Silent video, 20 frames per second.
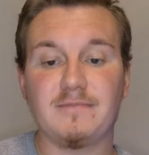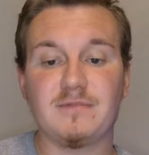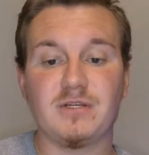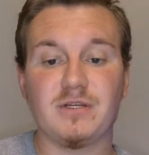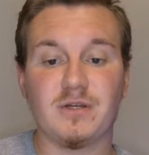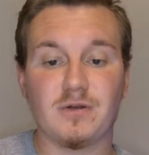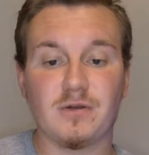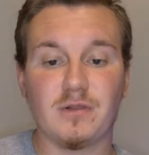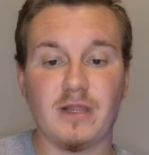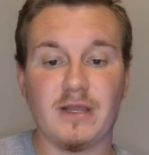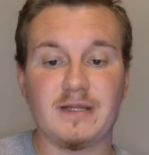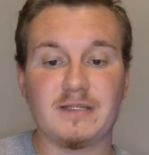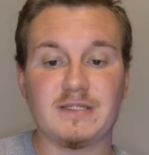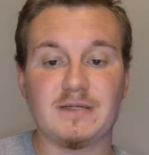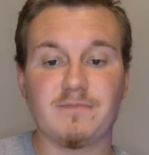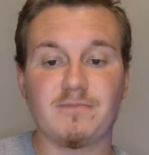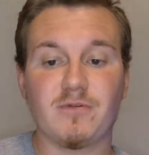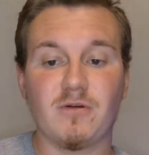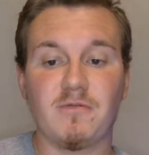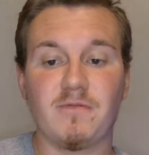to your
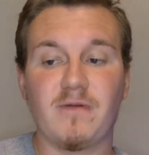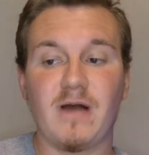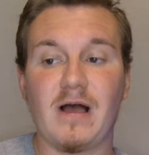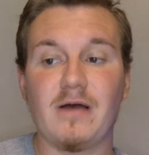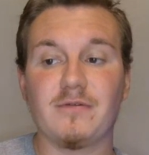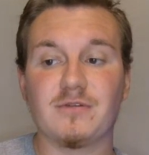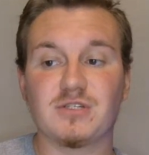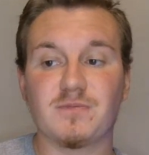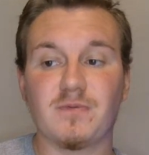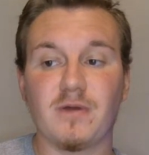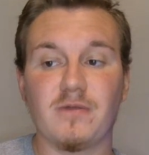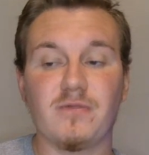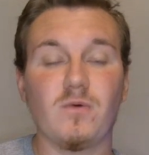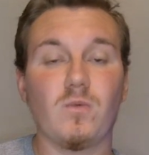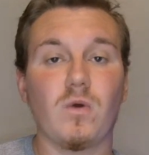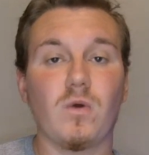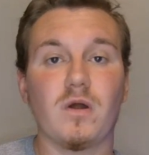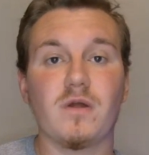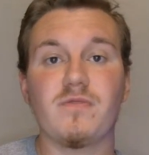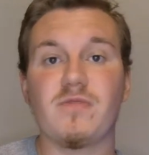LinkedIn profile to spread the
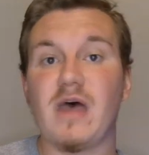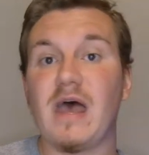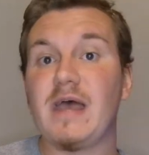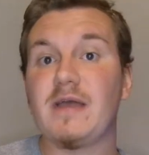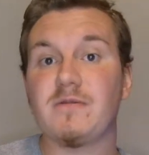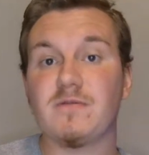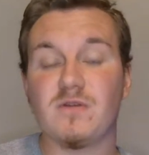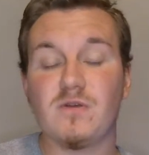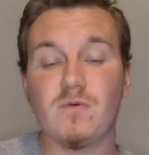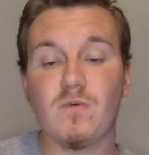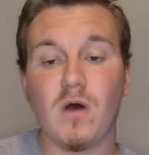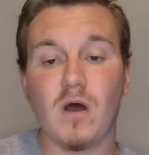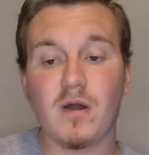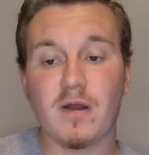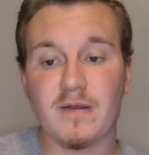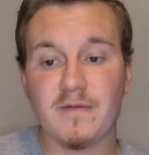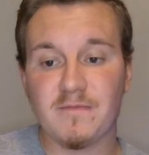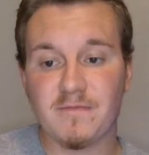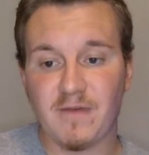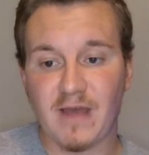word that you are,
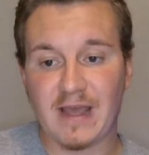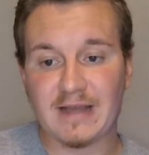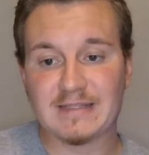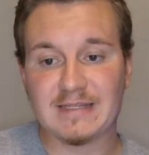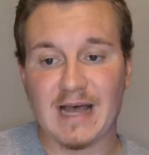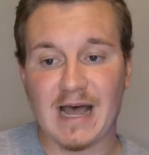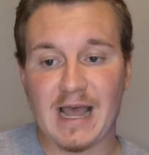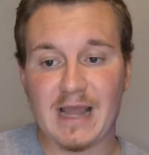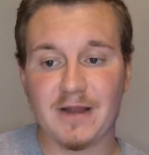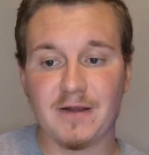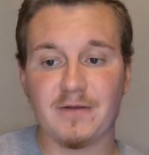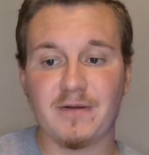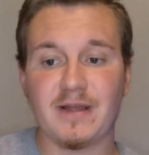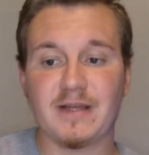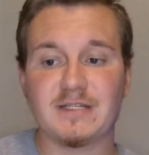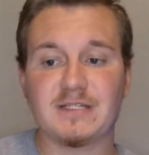in fact, hiring.